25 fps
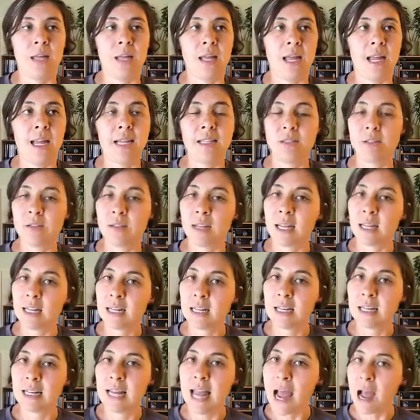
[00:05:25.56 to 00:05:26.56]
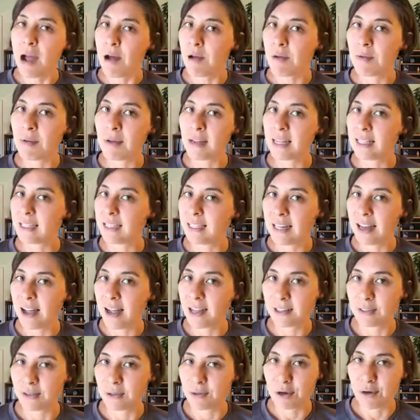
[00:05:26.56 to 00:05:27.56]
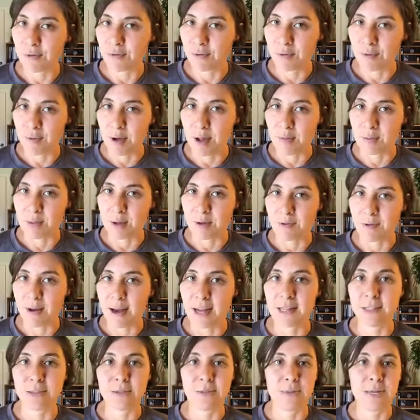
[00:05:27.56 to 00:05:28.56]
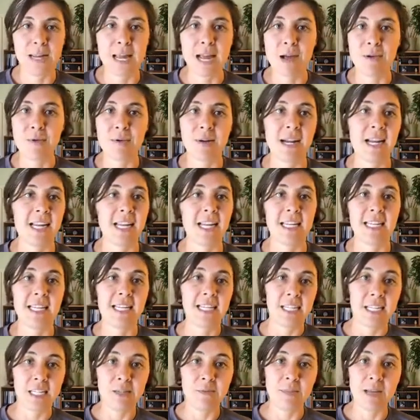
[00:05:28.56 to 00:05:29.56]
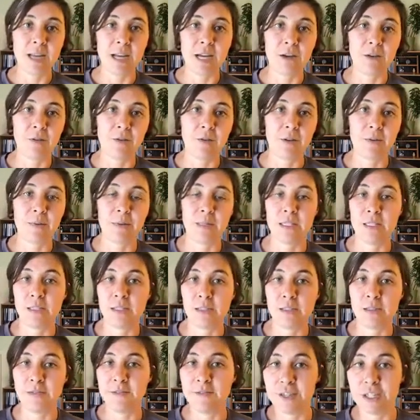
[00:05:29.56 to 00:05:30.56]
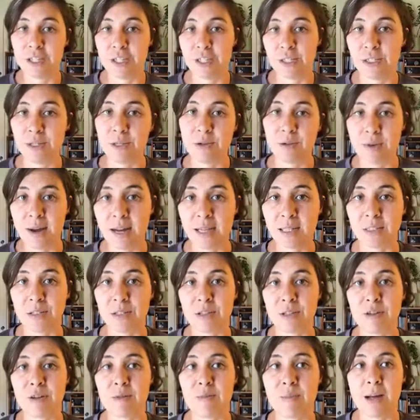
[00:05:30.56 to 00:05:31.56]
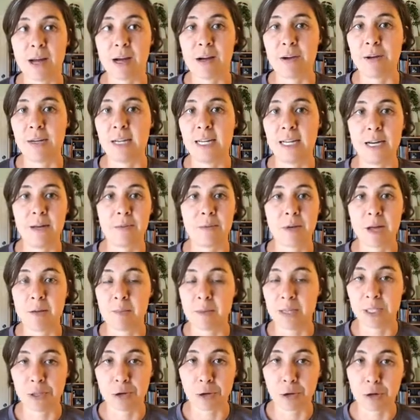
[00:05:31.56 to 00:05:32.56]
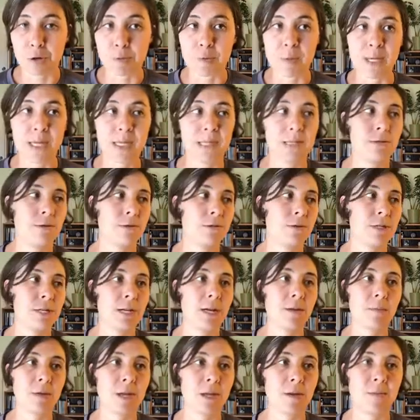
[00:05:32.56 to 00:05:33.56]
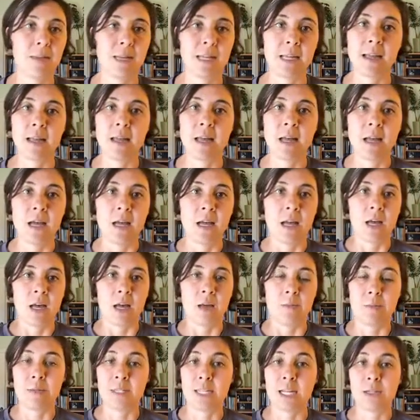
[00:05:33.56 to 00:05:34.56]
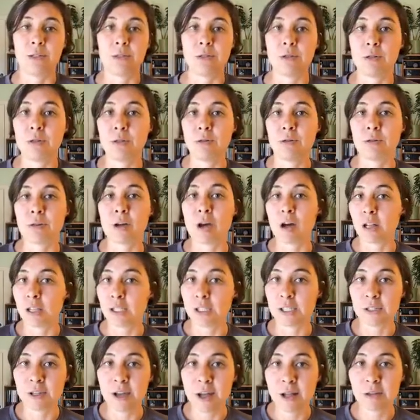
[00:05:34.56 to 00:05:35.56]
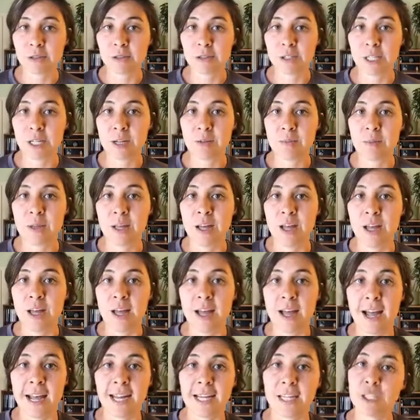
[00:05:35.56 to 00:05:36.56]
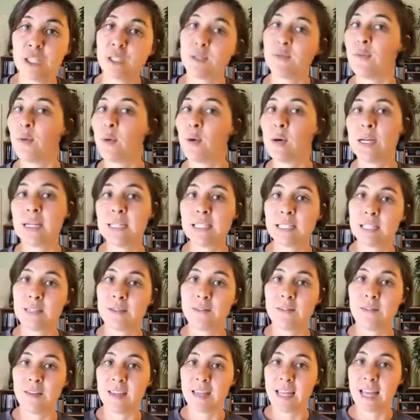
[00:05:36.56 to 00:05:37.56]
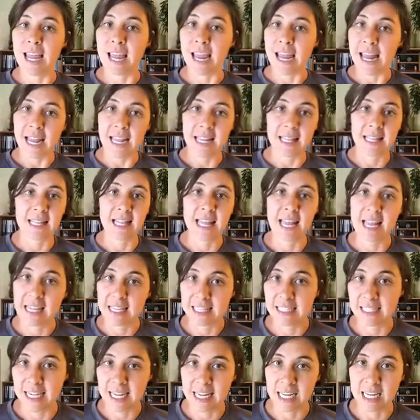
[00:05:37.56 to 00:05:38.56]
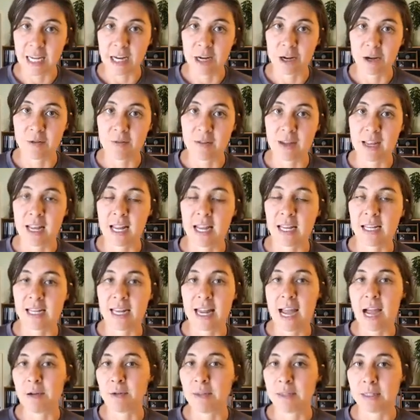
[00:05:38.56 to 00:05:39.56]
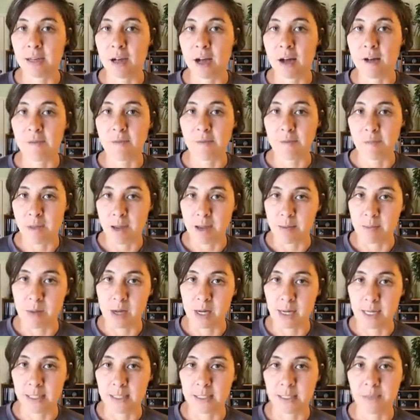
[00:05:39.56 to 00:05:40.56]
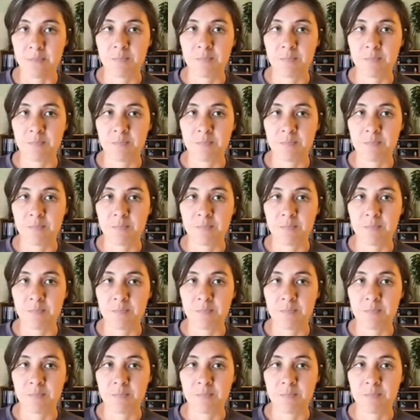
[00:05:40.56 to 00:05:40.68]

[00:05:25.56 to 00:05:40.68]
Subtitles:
And so then now it's not so overwhelming, right? So now when I get an email from the division director about an upcoming tournament or an upcoming potential college scholarship, I can just forward it to the VA and they can take care of it, and now it's off of my mind.